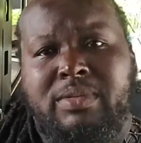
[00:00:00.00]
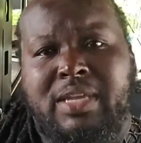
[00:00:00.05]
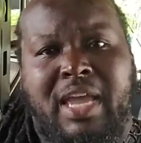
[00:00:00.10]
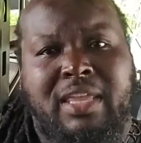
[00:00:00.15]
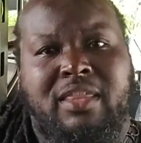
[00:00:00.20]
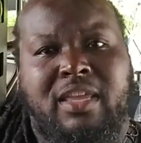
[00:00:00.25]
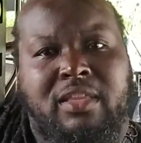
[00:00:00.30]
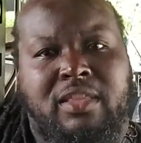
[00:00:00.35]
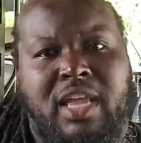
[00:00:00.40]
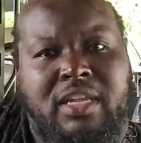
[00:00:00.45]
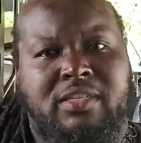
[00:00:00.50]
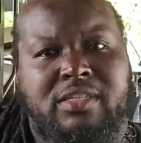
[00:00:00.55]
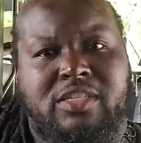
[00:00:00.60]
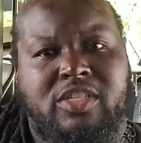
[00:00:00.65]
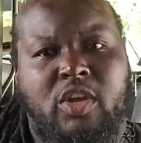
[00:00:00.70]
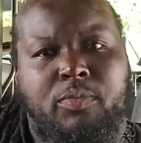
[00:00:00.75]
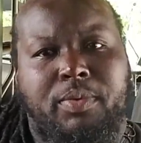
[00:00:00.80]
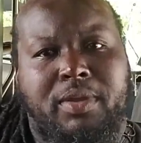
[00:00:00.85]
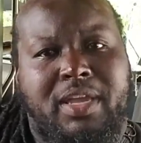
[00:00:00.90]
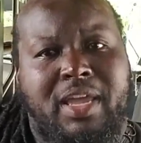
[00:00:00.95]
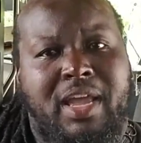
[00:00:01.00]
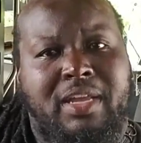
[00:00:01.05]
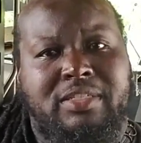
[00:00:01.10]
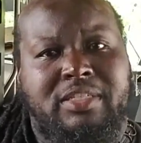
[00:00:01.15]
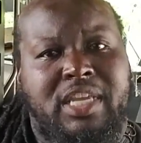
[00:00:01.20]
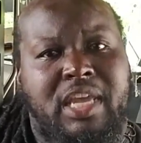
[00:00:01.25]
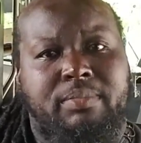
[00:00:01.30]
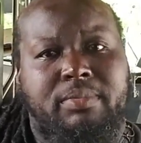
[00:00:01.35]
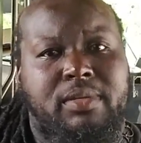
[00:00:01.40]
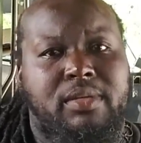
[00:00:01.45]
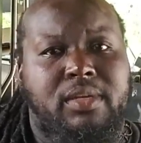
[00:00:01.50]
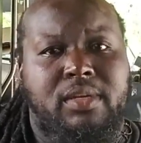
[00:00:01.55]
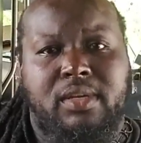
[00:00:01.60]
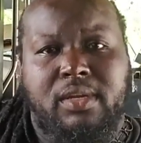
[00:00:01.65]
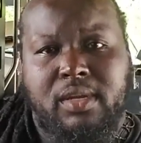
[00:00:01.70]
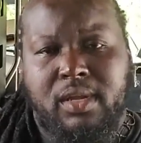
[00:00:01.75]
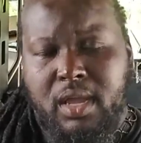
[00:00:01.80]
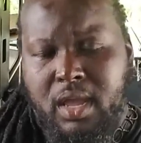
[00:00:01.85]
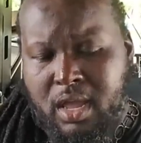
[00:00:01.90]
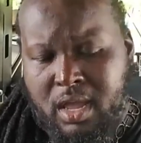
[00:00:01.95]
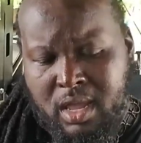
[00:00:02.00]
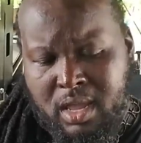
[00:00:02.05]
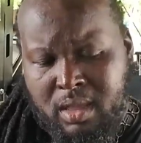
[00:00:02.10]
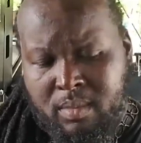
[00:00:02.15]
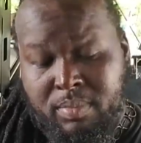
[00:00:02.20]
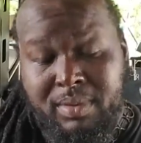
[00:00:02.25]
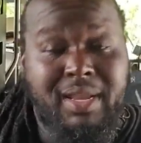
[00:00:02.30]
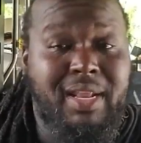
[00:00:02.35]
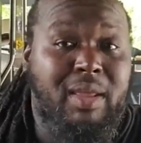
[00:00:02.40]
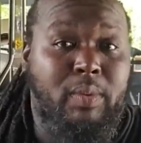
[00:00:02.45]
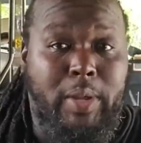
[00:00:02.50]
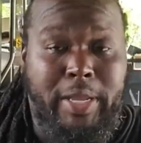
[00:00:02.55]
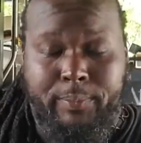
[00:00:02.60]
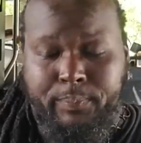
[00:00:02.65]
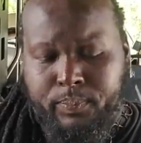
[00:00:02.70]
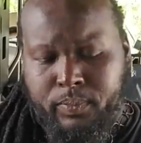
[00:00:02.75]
I think that's a stupid concept. But anyway,